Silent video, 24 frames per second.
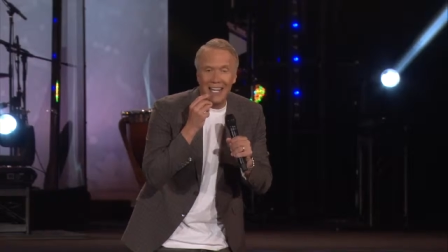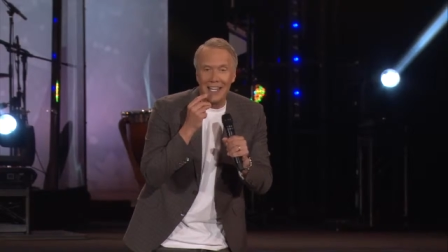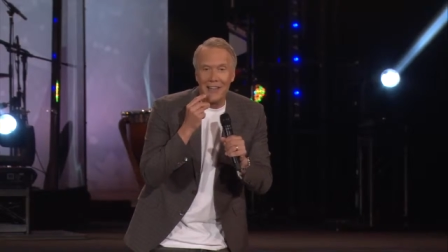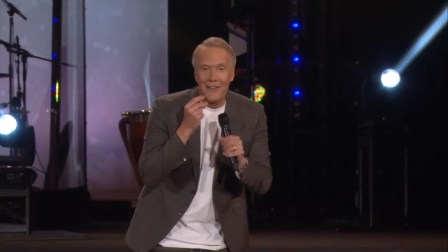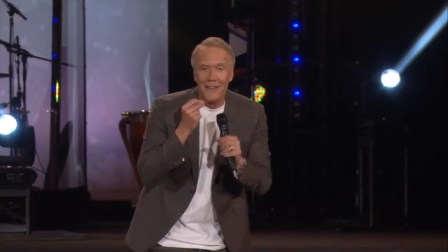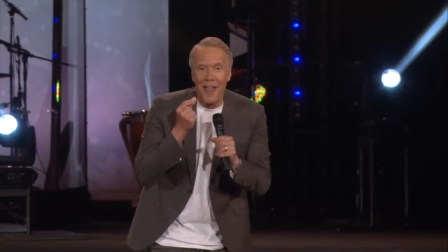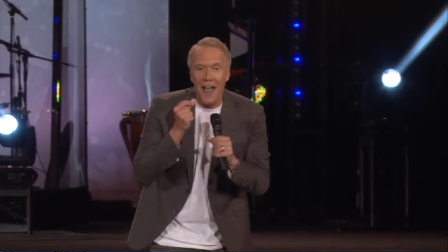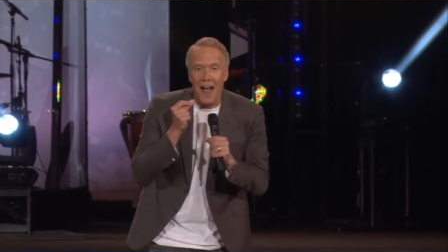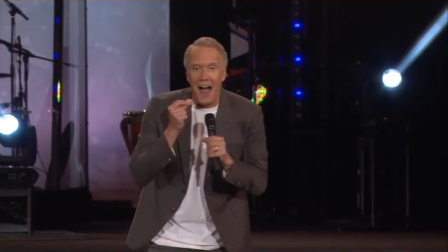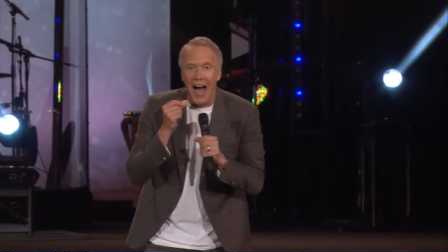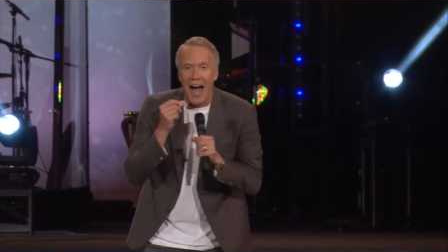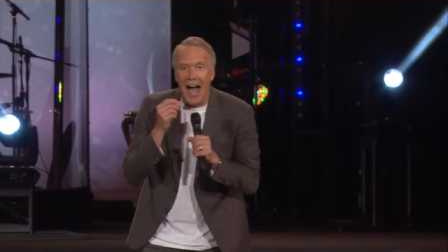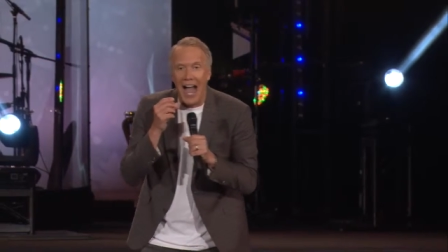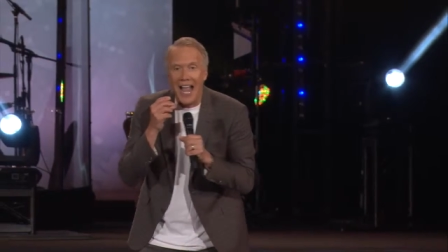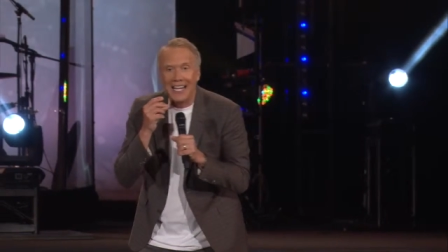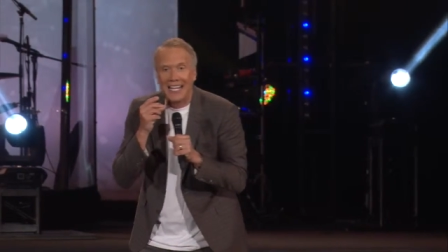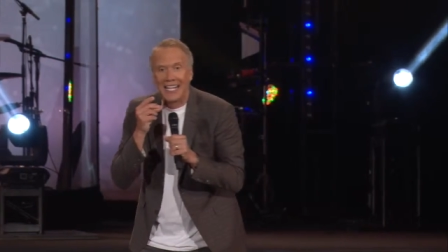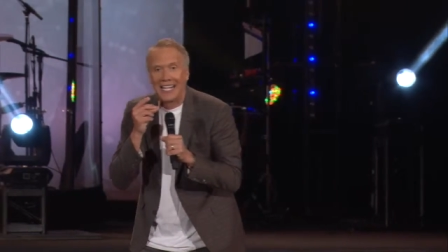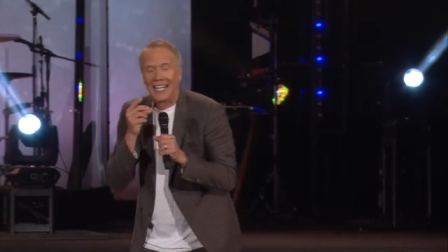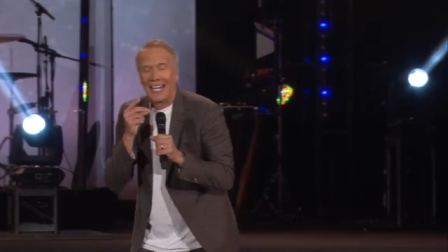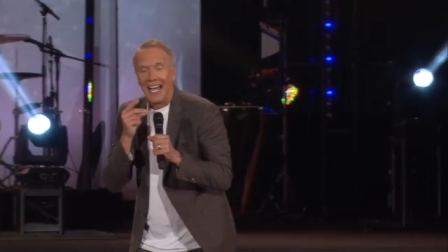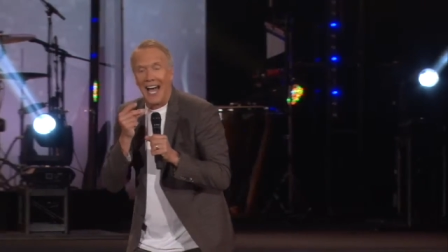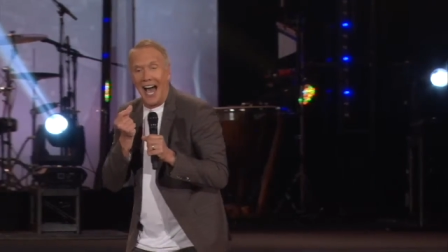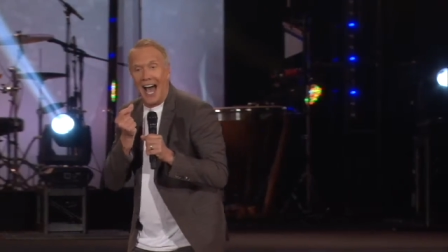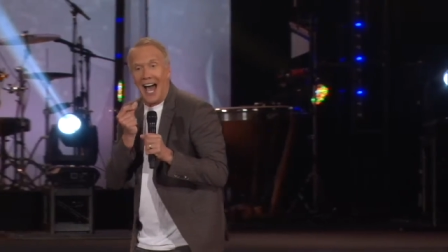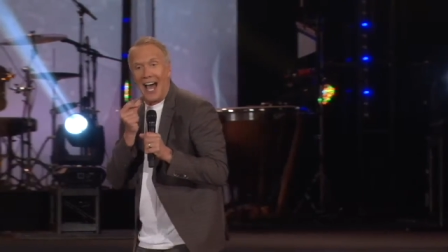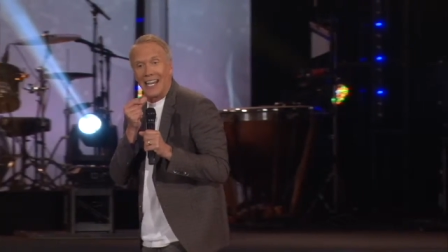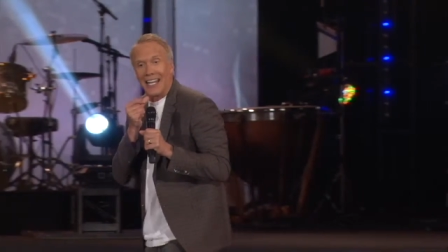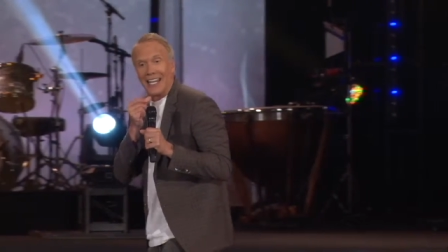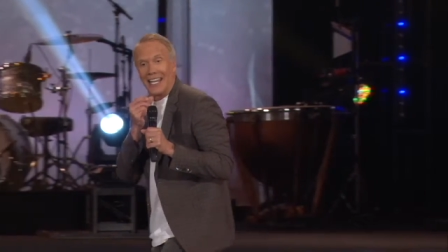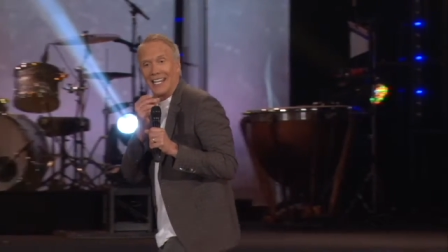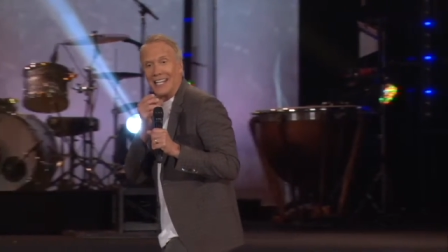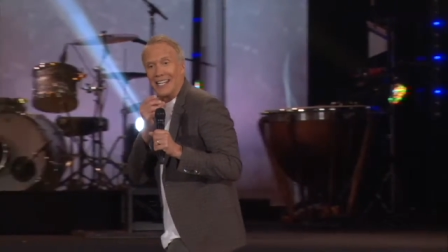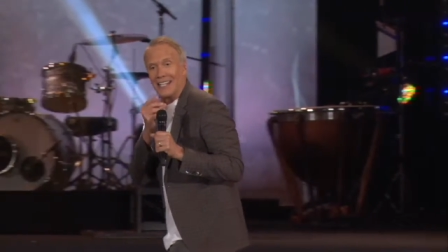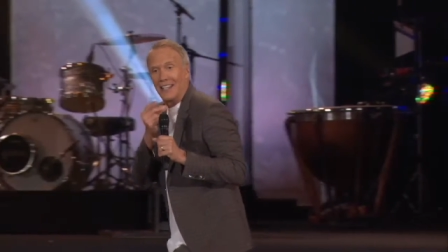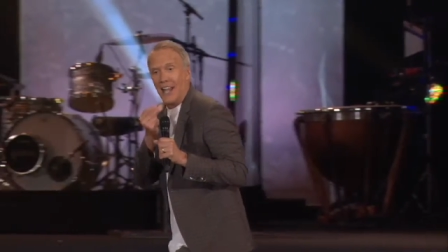it now. I got
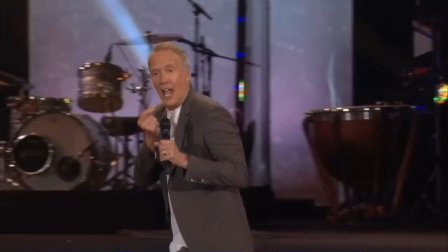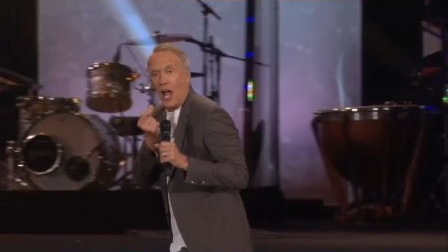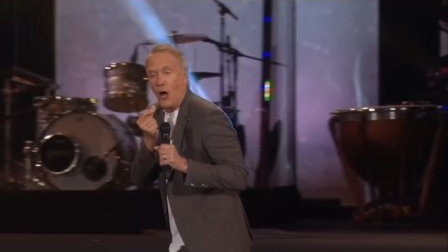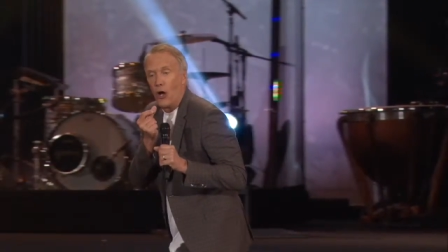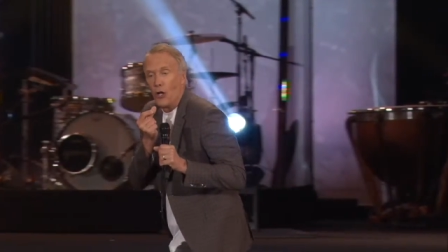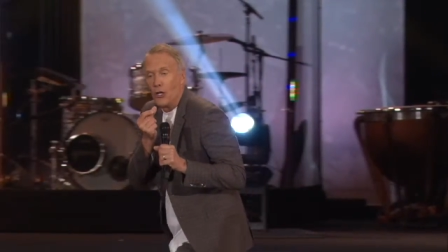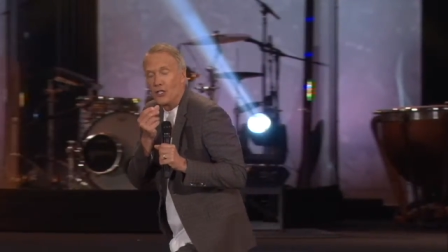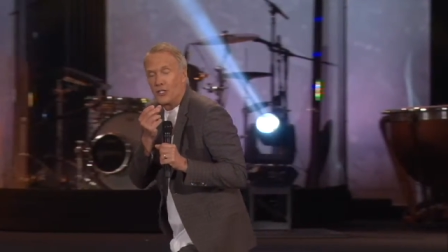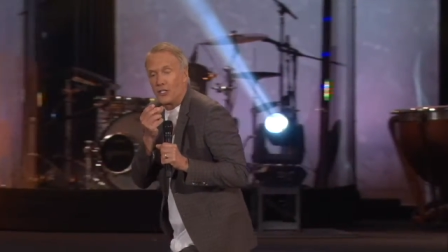it now.